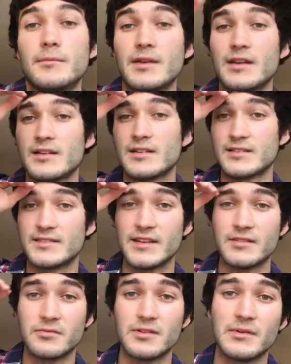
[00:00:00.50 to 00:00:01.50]
But yeah, like I
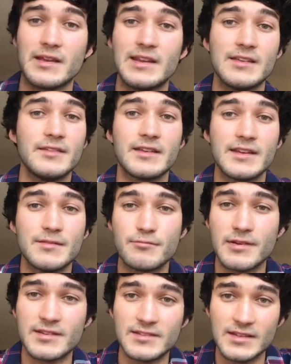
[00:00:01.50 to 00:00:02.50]
said, we're living in
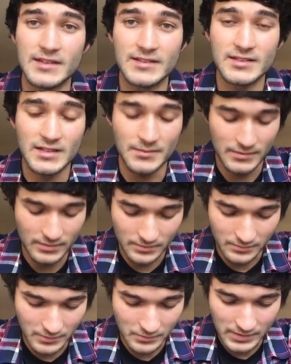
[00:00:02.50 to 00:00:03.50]
unprecedented times,
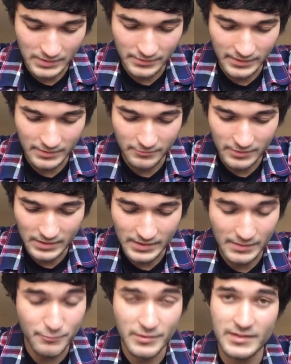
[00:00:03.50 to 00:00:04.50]
aren't we? We're living in
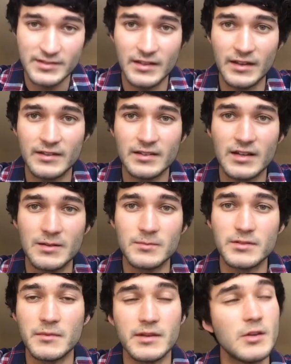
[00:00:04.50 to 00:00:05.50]
really unprecedented
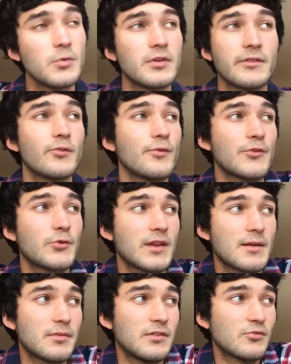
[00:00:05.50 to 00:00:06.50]
times. I mean, who would have thought this would
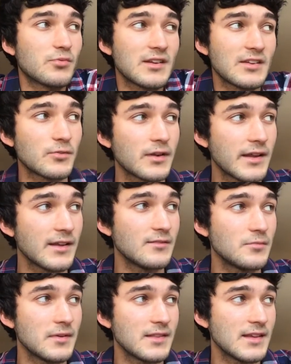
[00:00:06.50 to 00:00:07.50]
happen? 2020, it
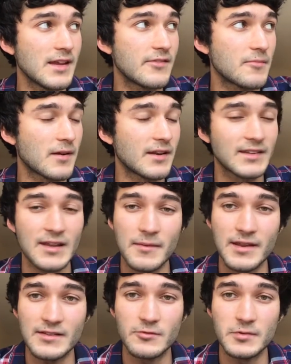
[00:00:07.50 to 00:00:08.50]
would be the year of the
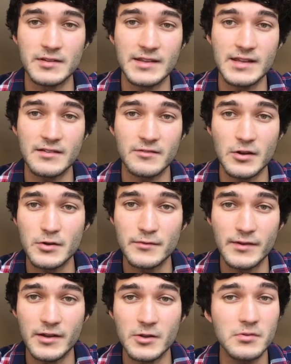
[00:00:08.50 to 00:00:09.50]
pandemic, it would be the year of
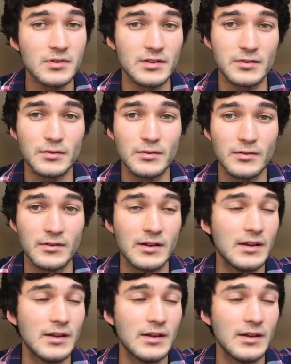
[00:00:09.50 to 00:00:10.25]
COVID. Who would have thought?